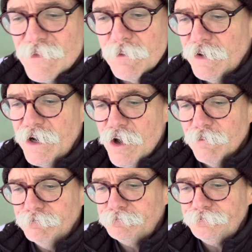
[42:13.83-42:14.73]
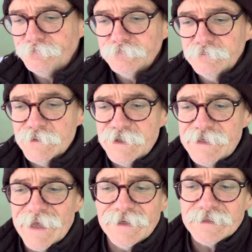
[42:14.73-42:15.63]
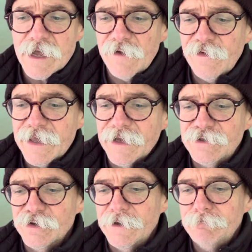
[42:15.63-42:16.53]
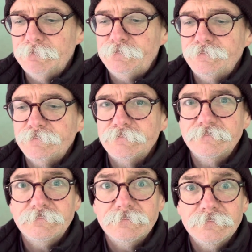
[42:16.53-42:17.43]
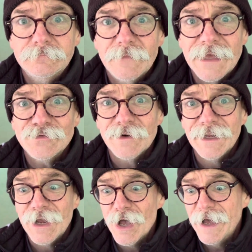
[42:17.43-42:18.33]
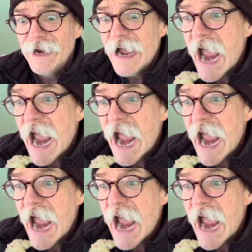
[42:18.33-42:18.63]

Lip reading: But no, just add this coffee cake to it. That's really good.